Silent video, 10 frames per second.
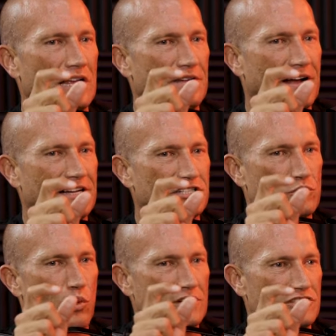if I could
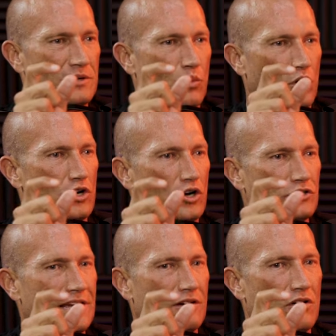just watch them work all
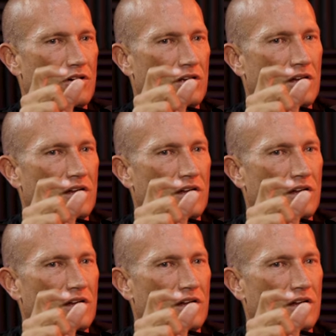day long